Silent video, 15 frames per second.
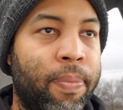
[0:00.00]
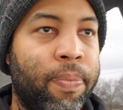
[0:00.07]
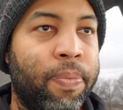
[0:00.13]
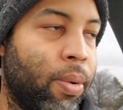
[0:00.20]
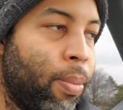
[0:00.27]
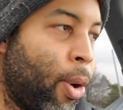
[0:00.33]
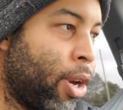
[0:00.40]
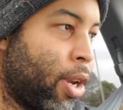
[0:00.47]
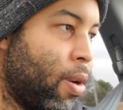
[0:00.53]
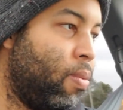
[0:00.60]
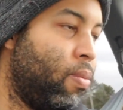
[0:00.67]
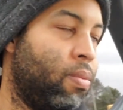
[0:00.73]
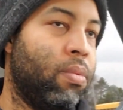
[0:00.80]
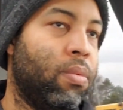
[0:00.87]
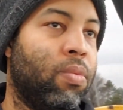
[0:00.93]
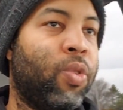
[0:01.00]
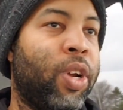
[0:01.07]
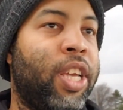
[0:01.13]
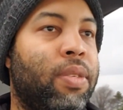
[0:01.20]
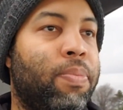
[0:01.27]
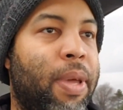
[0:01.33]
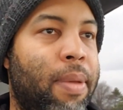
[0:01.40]
the market
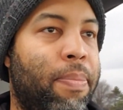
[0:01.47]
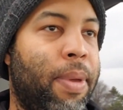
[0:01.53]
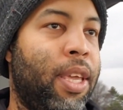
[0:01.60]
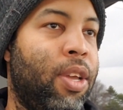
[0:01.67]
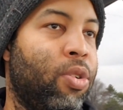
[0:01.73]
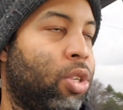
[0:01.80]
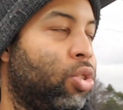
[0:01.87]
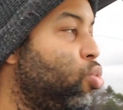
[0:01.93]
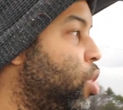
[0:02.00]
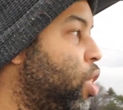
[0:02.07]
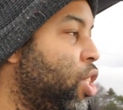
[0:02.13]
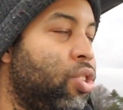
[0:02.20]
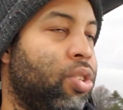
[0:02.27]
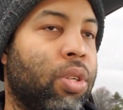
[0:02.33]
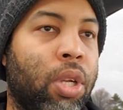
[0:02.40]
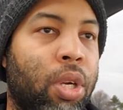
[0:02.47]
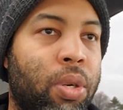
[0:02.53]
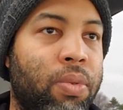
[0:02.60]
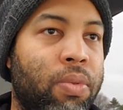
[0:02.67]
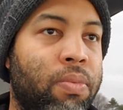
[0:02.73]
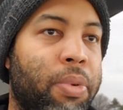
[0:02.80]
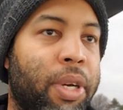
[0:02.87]
rates may be on a traditional
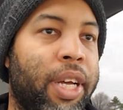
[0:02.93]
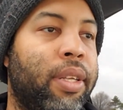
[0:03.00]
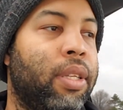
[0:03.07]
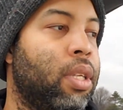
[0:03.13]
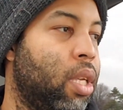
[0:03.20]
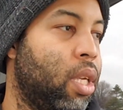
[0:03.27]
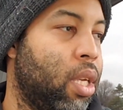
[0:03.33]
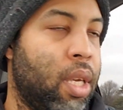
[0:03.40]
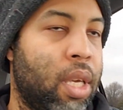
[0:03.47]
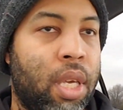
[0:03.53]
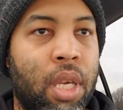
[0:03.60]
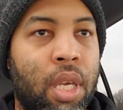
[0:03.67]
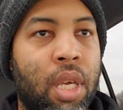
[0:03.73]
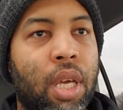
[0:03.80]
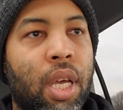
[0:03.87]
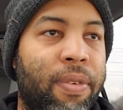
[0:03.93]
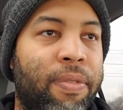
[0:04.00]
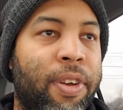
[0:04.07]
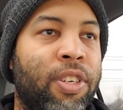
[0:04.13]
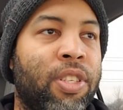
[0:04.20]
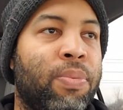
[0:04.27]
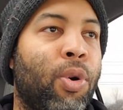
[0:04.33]
loan, but a
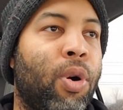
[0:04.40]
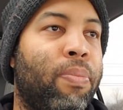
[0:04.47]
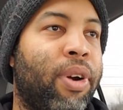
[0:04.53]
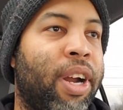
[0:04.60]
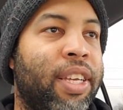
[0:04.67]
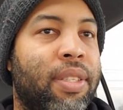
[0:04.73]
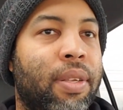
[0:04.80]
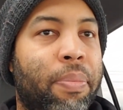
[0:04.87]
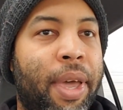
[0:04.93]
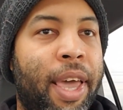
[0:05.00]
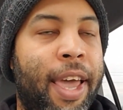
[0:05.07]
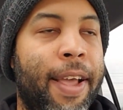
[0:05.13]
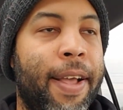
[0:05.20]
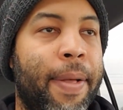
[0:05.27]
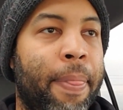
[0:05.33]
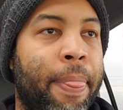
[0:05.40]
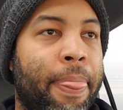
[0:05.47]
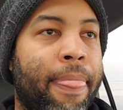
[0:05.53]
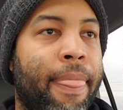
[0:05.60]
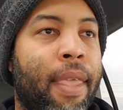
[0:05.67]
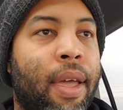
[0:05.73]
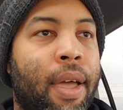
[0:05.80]
very small price to pay,
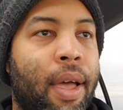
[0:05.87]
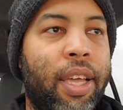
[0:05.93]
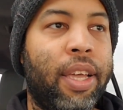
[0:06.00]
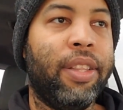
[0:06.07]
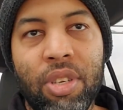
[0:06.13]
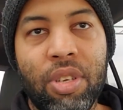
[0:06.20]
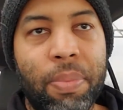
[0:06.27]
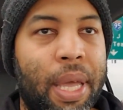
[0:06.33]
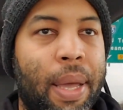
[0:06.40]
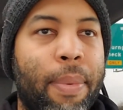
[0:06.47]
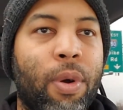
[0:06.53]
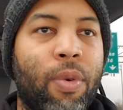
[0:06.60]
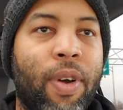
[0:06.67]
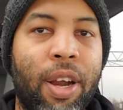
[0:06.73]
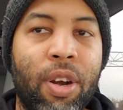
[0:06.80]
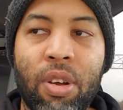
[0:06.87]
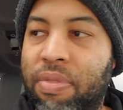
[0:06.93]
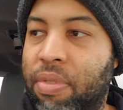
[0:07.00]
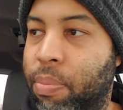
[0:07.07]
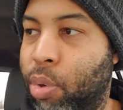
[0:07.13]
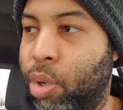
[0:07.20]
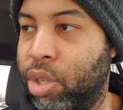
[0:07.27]
and you'll be able to write off
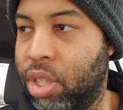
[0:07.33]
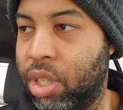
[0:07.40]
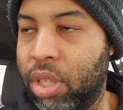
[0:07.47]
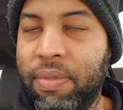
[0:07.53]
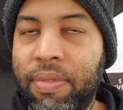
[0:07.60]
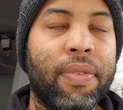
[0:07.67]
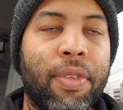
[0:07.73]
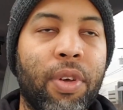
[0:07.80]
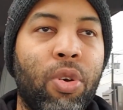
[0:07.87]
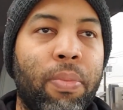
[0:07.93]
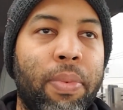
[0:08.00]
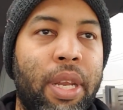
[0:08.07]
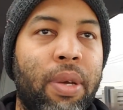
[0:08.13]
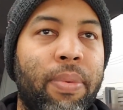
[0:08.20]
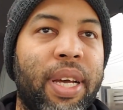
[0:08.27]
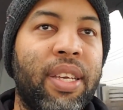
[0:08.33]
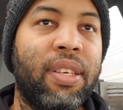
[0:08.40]
a portion of the home anyway.